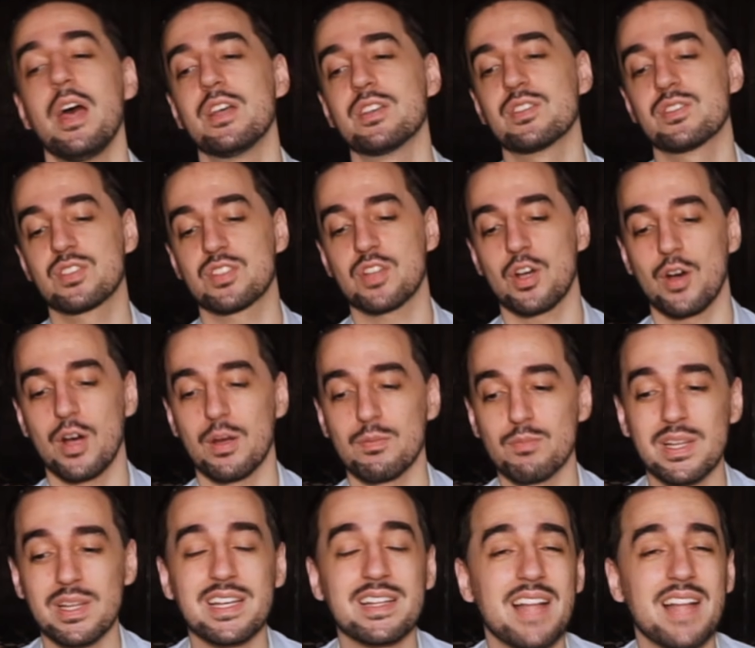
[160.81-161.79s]
So I'm
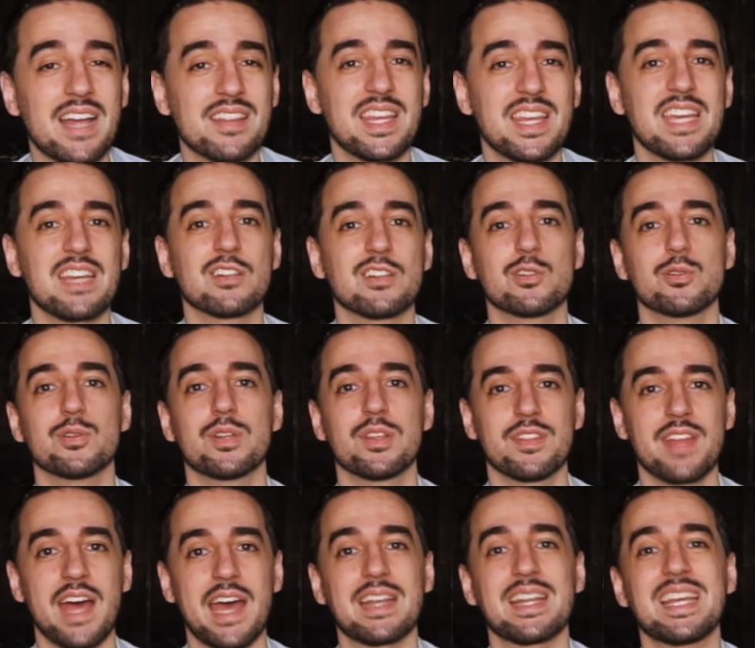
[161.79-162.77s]
really glad they included
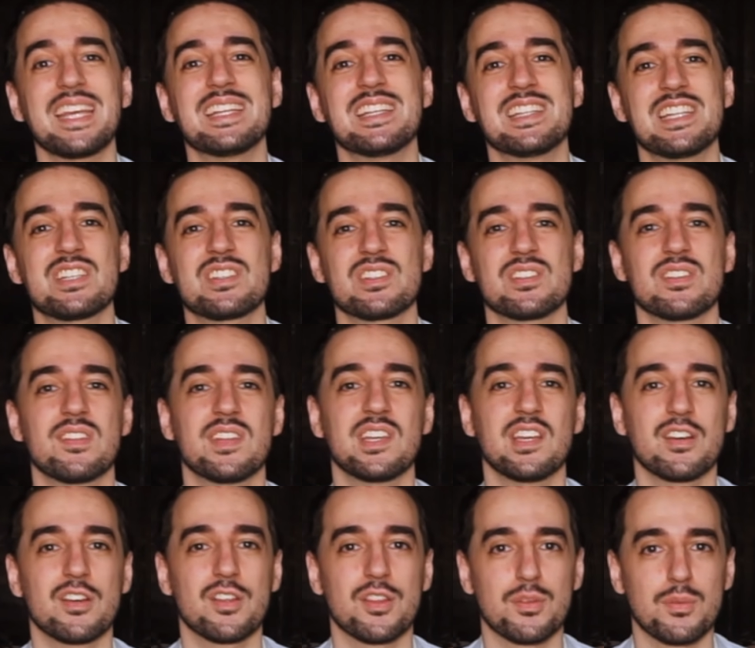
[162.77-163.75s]
that in addition to the
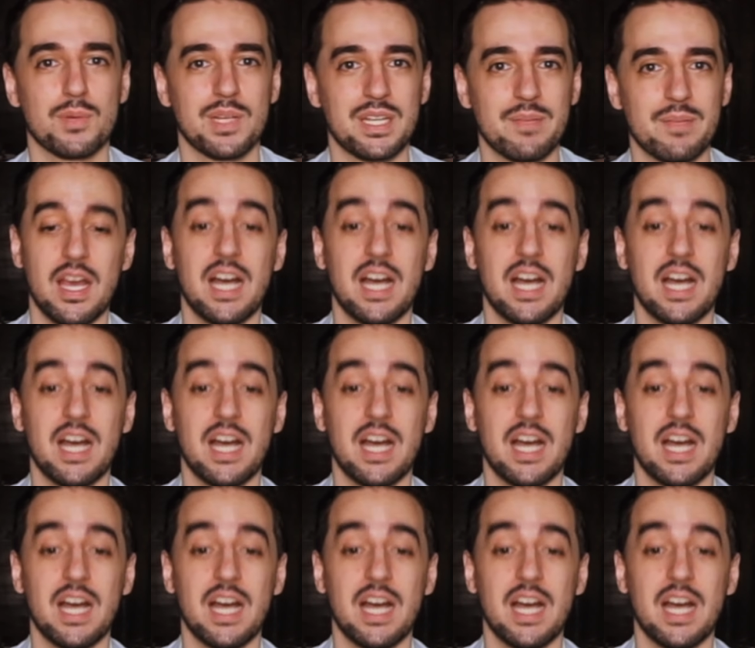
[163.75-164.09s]
other 3,